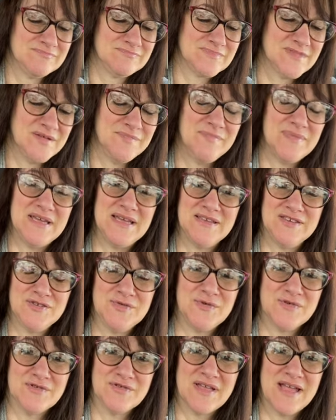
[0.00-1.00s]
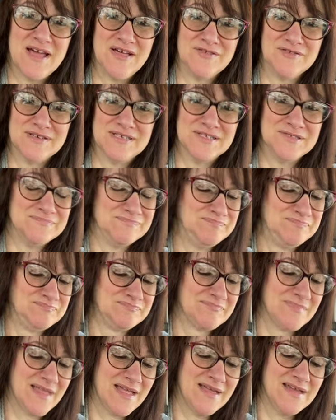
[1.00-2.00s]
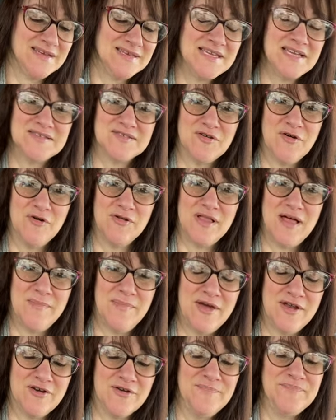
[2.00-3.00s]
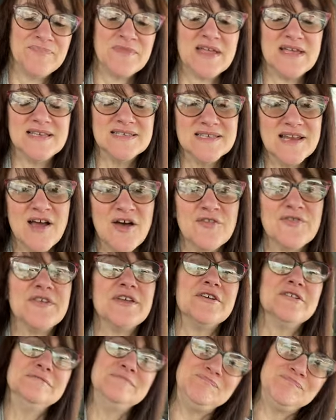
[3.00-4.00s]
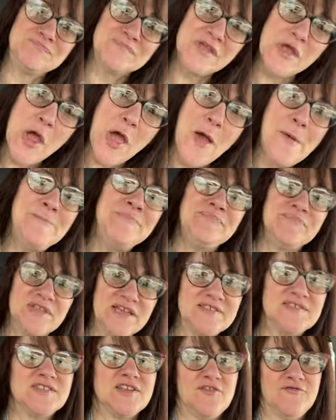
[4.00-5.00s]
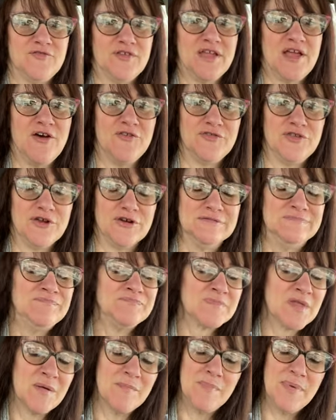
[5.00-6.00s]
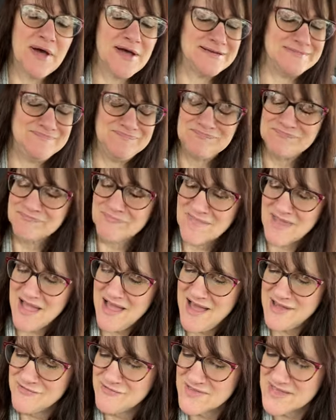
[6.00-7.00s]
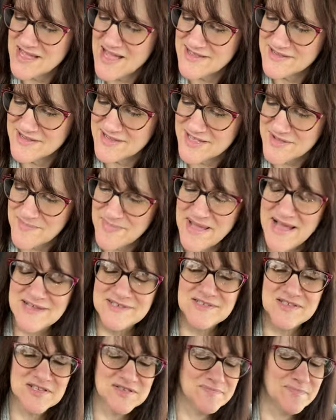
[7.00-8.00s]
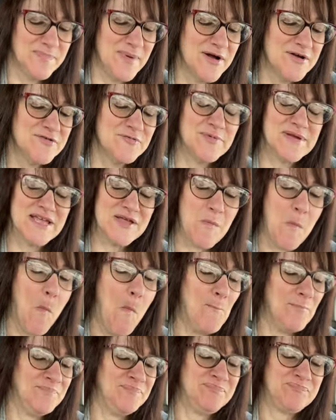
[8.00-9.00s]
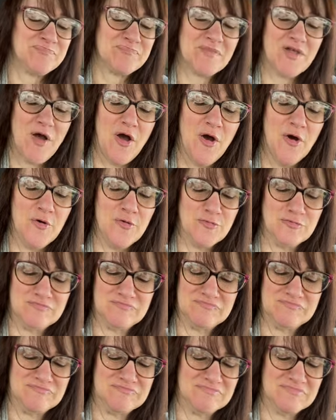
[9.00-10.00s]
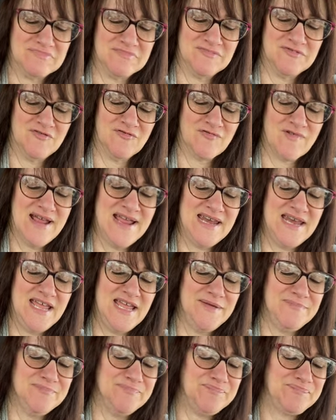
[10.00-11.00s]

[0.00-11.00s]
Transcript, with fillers: can be two hundred calories and tastes a whole lot better. Is it healthier? Yeah, it's definitely healthier. But I don't think I could get past this buckwheat, oat, grainy.